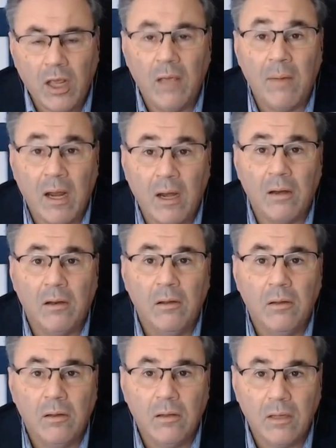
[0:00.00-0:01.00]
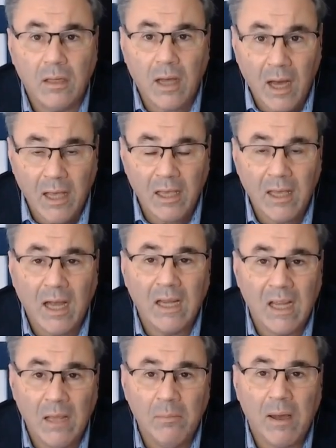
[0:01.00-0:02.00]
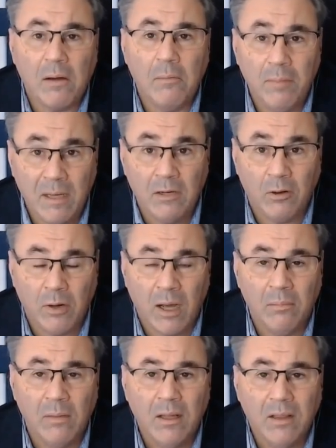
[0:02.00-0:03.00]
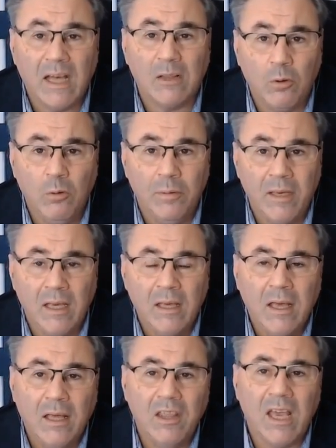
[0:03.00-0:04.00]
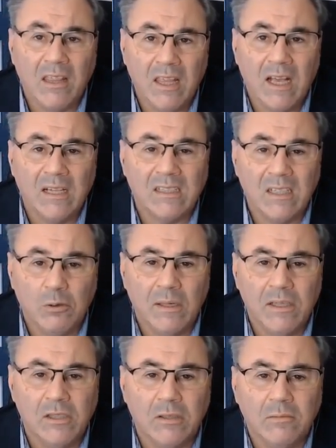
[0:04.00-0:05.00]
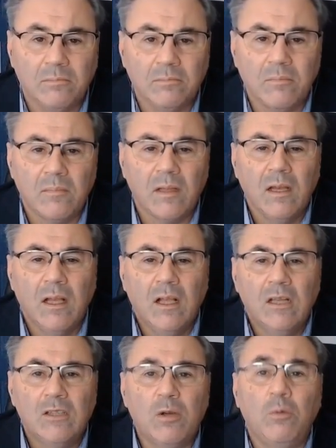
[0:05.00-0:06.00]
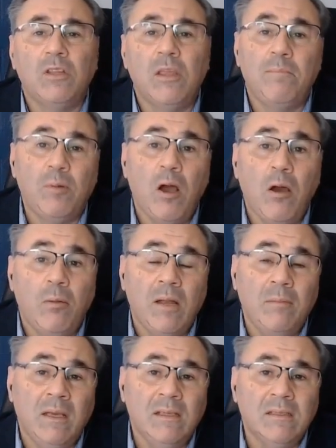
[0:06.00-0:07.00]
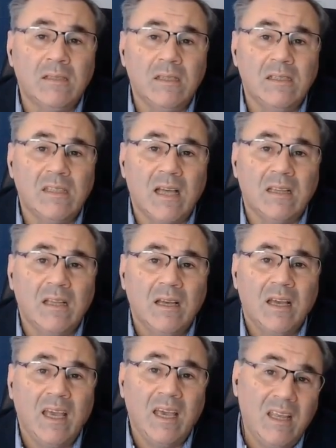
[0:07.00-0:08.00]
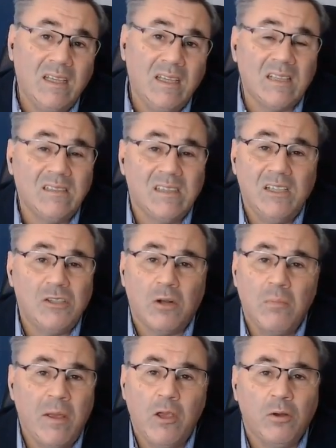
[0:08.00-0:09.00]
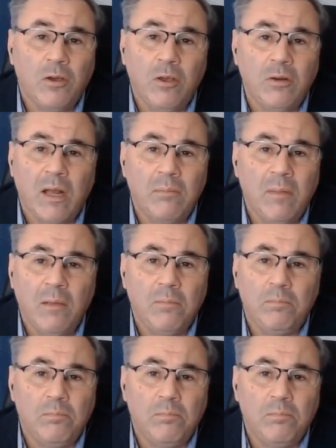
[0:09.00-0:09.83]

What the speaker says: MRI and MR venogram. That would be the ideal situation. So what the problem is that headaches and seizures may occur, and